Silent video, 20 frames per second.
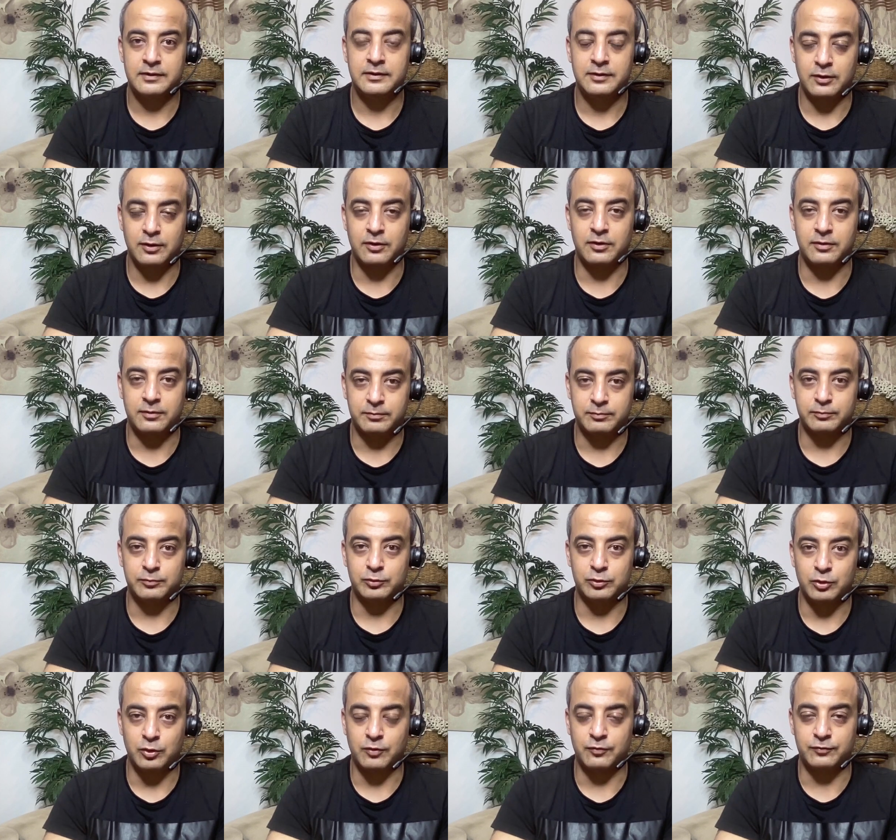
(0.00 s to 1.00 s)
of
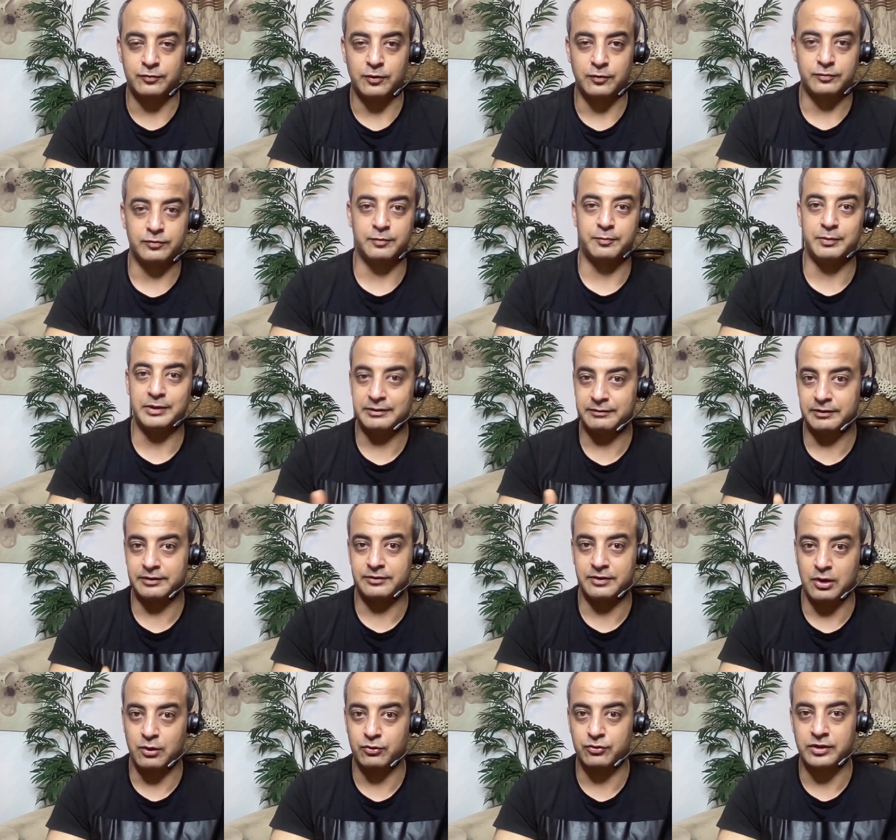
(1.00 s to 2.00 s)
the previous
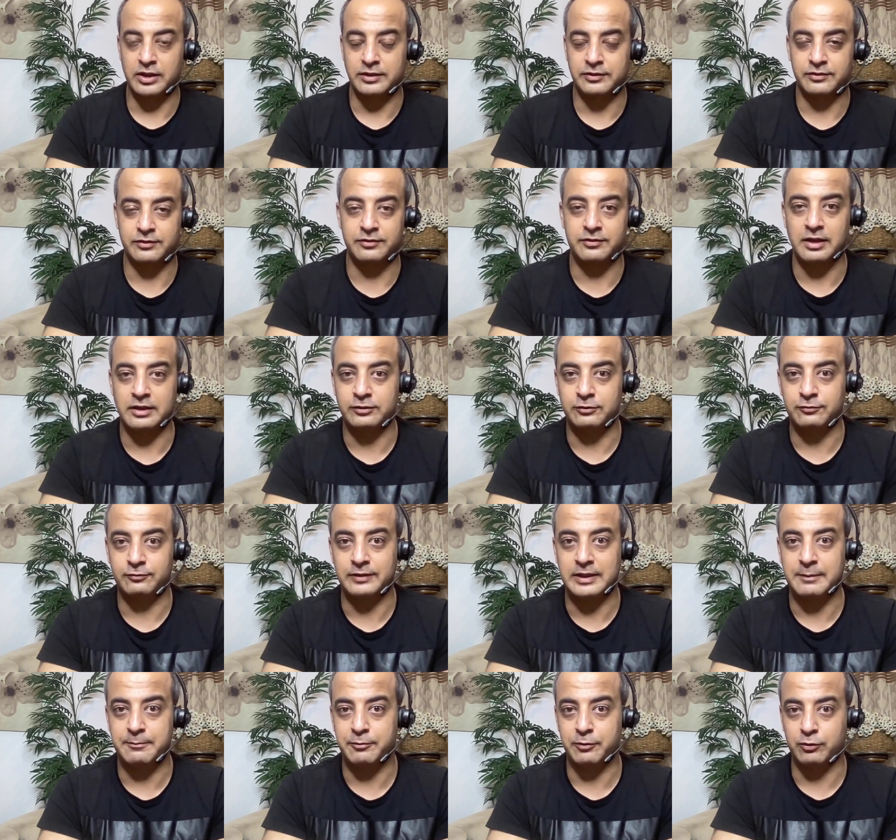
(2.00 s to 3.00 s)
house, that is the sign of
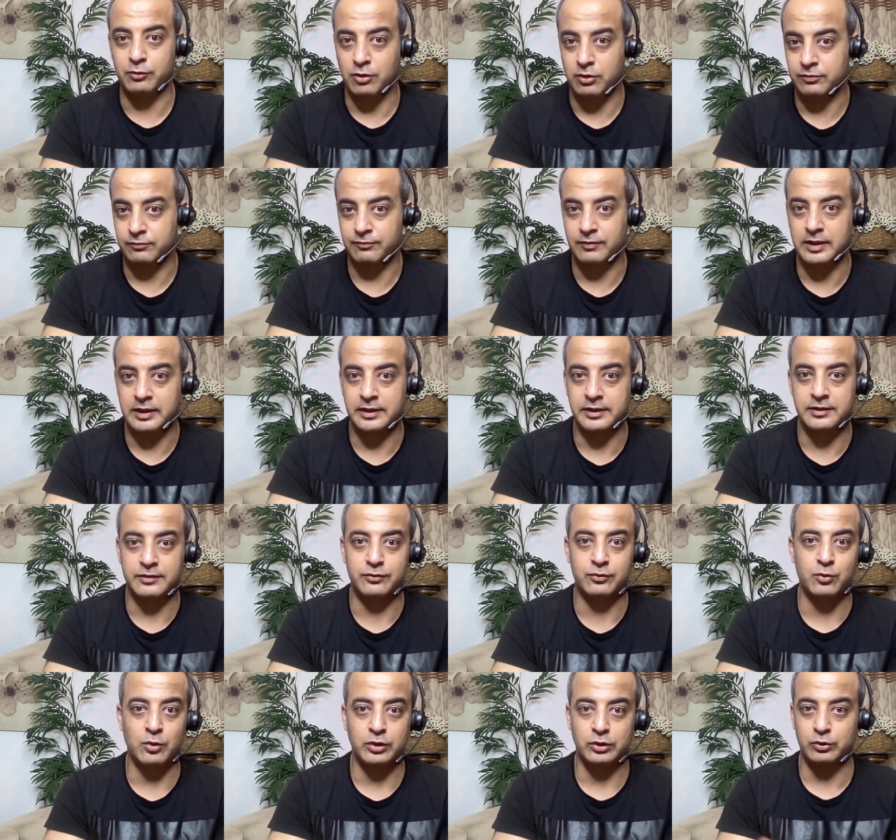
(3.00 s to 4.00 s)
Capricorn, where it
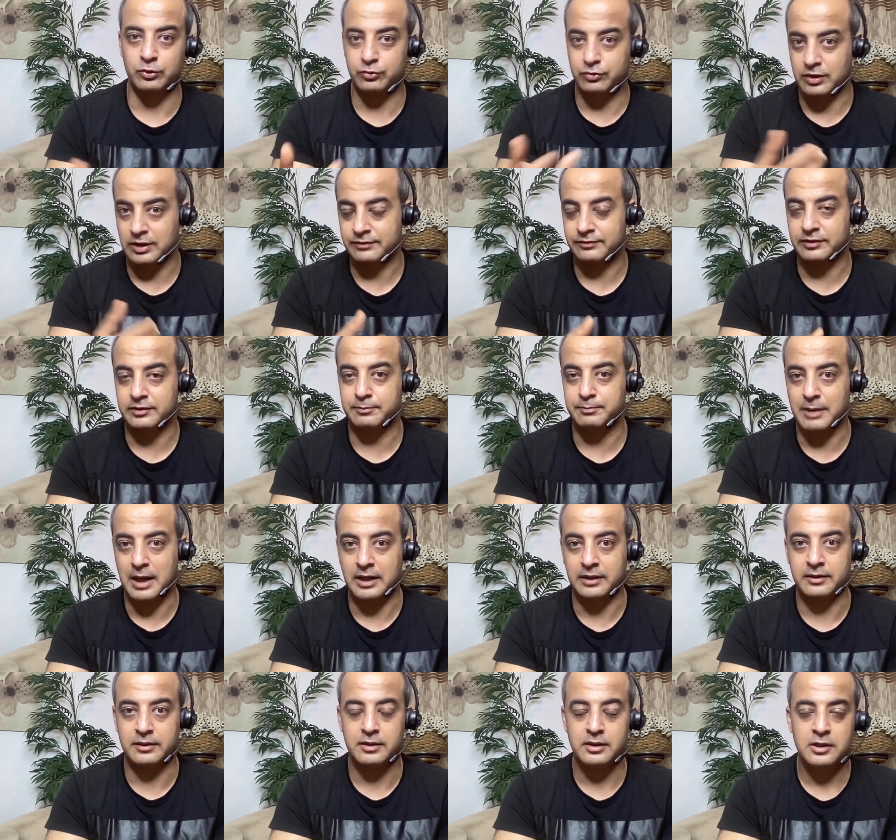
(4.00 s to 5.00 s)
is going to transit
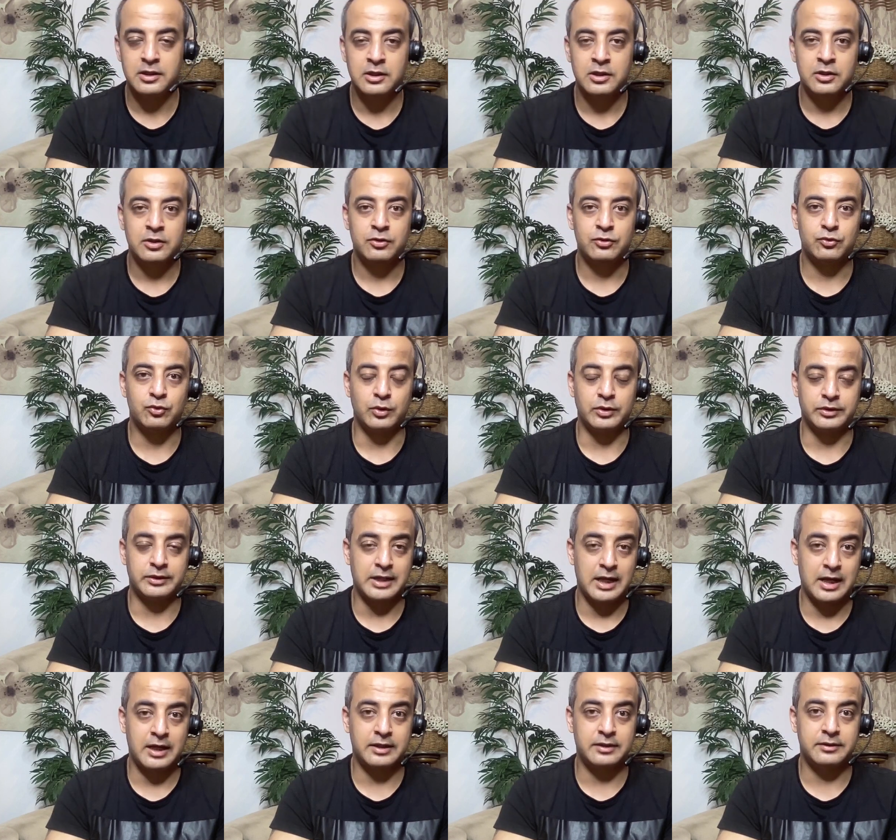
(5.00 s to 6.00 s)
back. So it
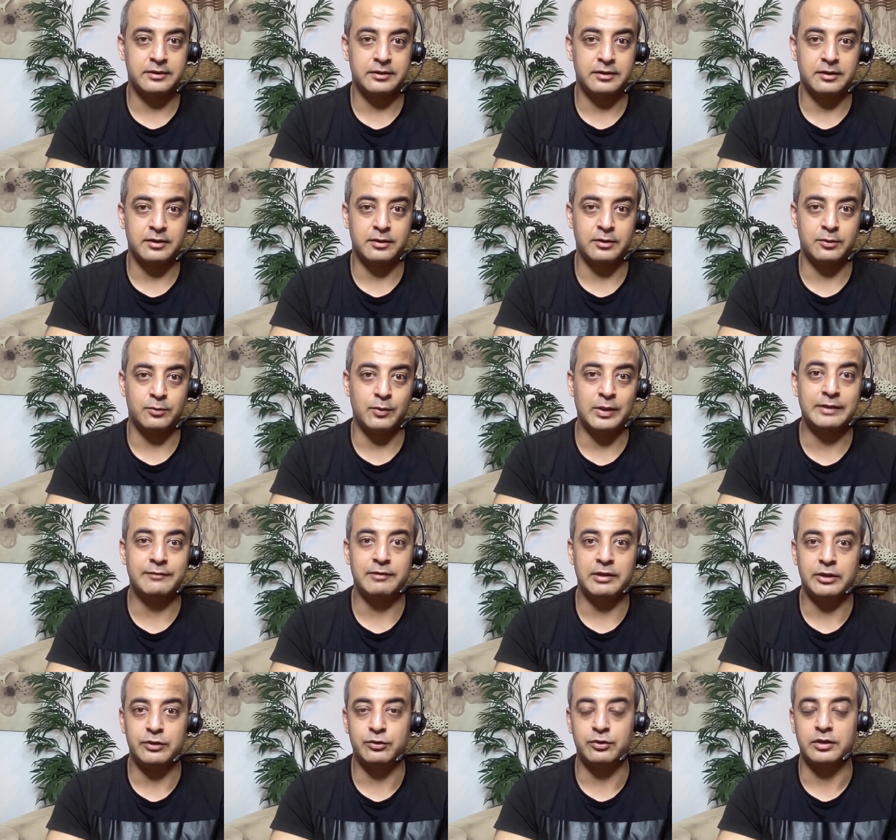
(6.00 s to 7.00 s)
can very
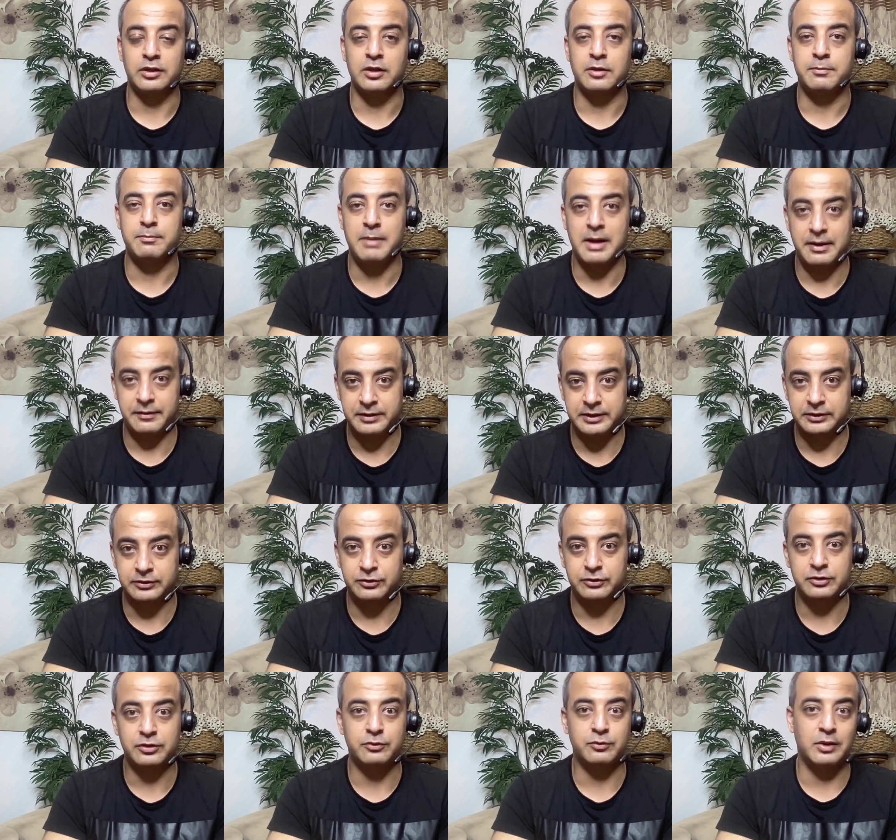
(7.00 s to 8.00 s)
well trigger
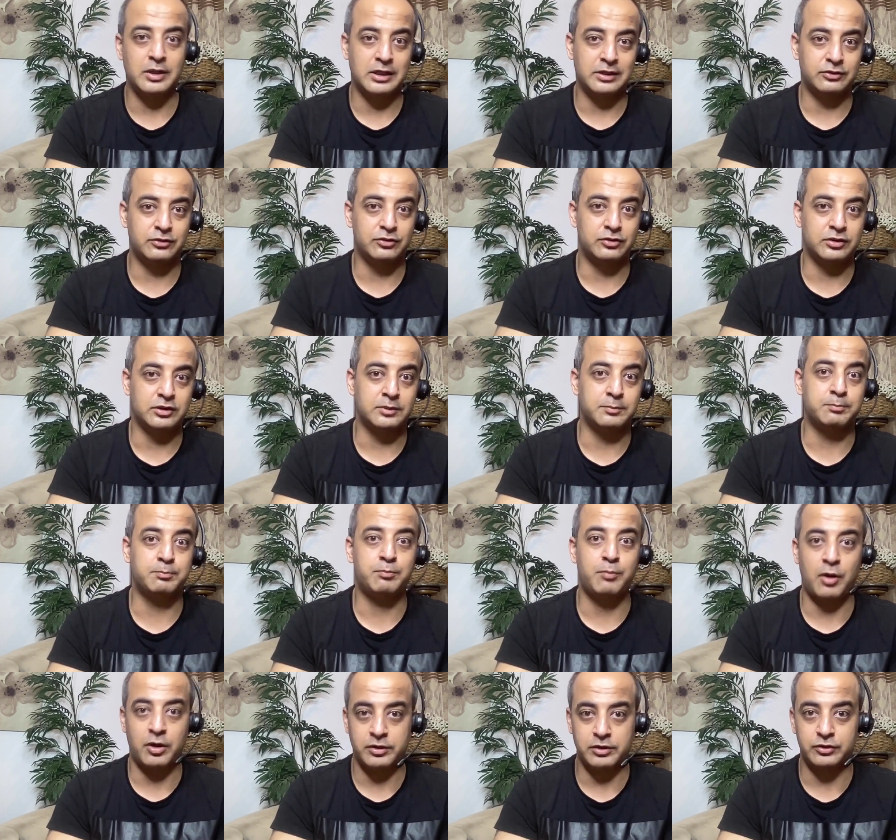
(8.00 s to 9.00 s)
marriage, relationship,
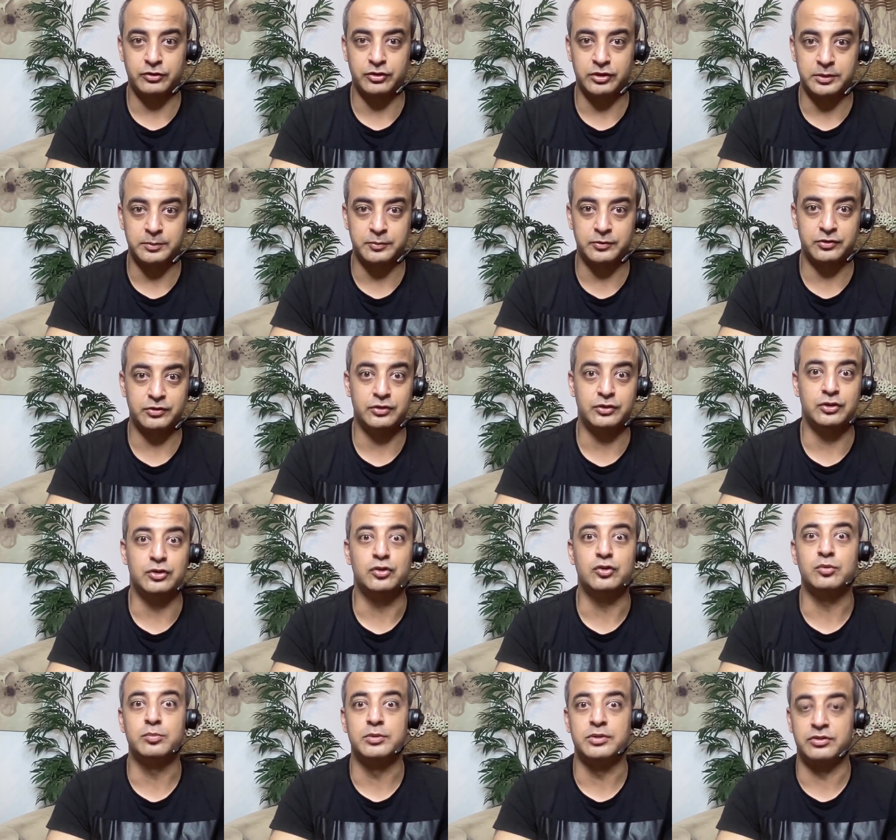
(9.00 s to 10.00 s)
partnerships,
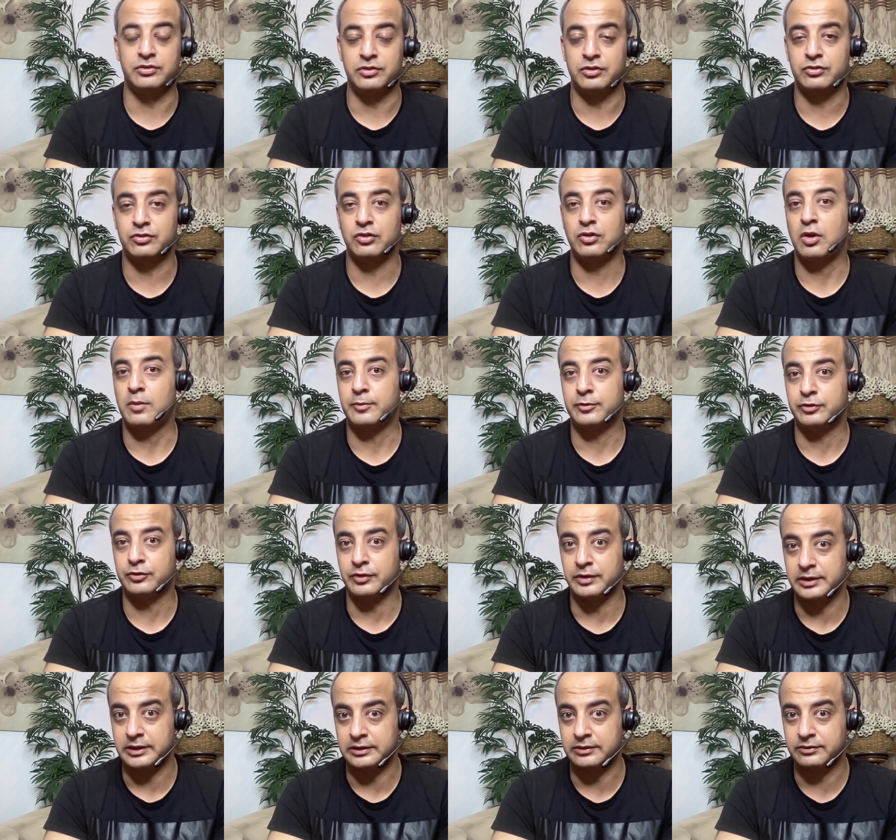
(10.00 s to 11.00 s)
new business and
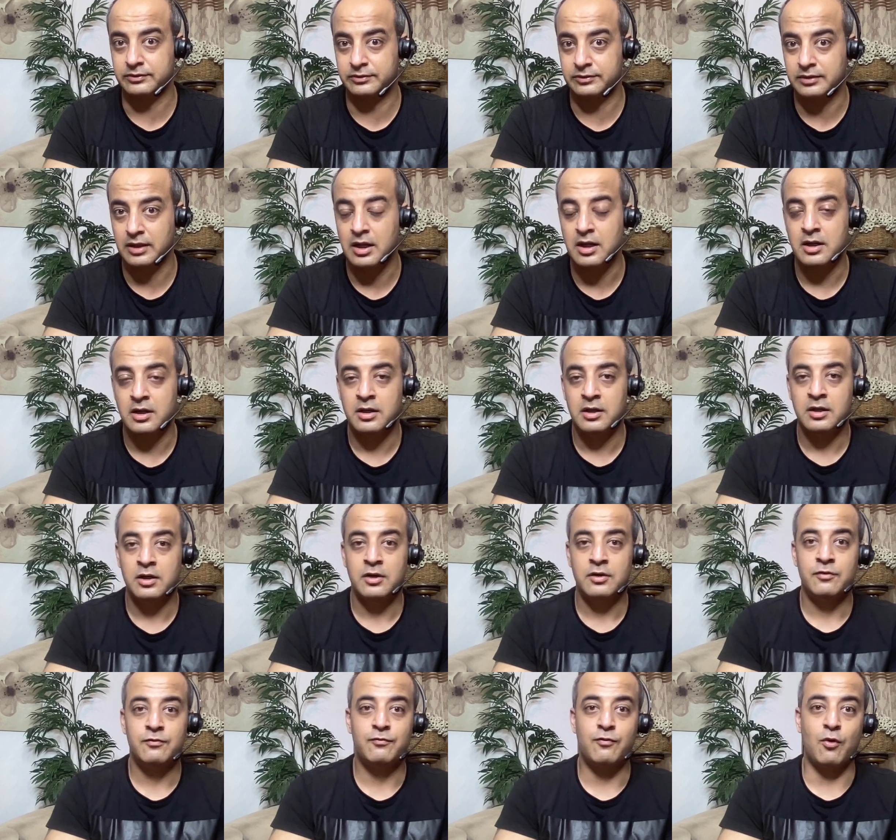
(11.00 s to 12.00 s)
opportunities.
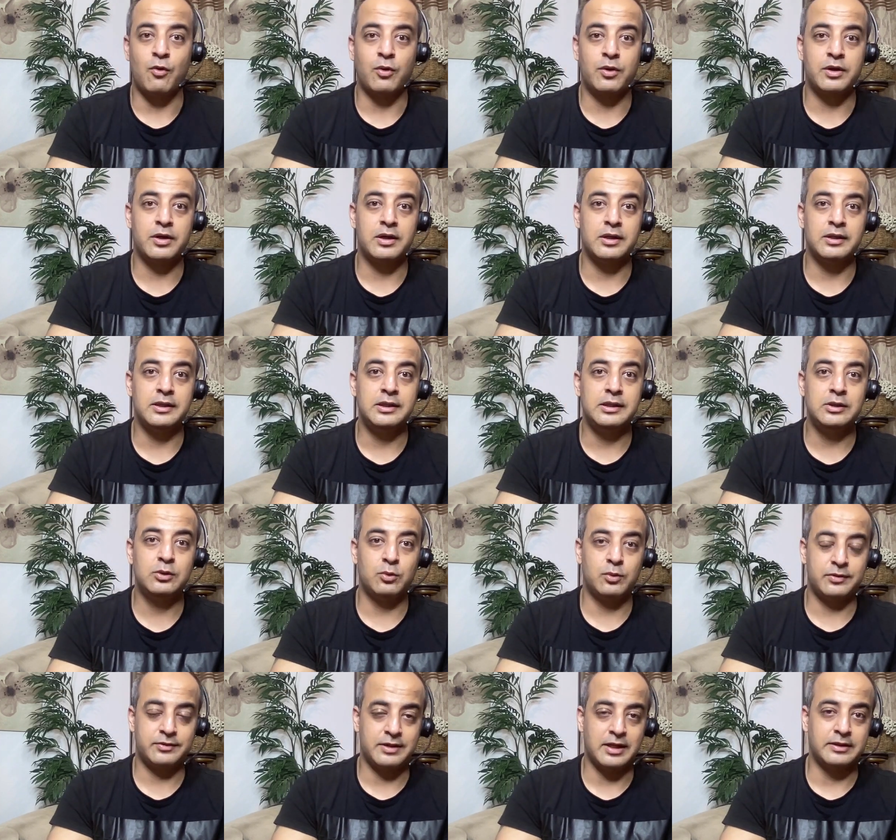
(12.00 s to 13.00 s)
For
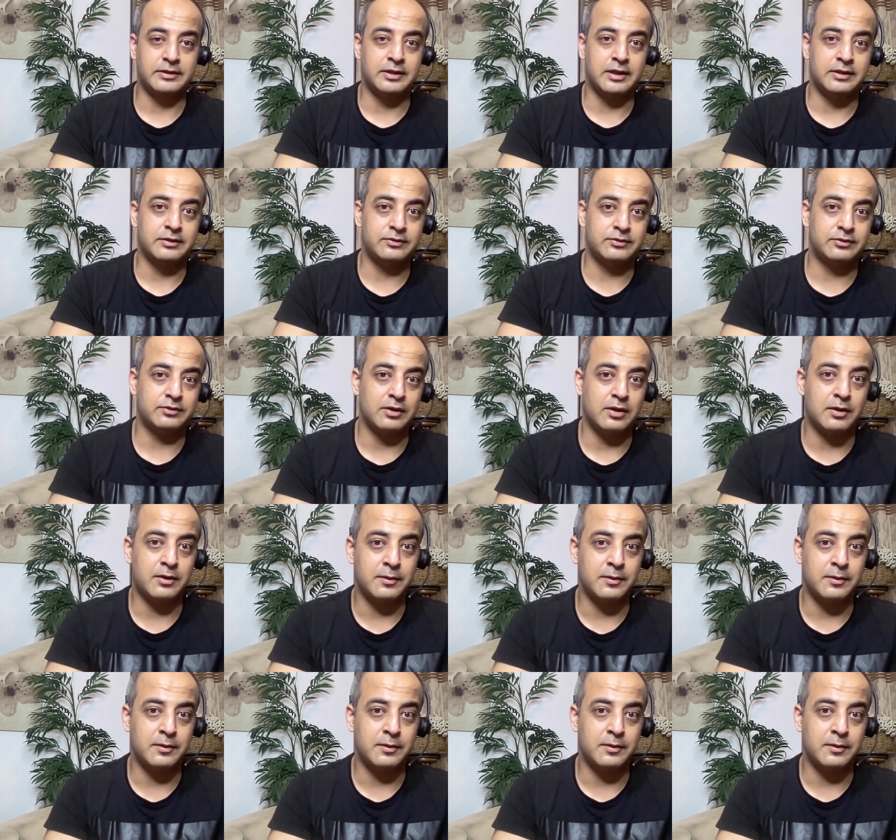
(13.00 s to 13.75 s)
Leo ascendants,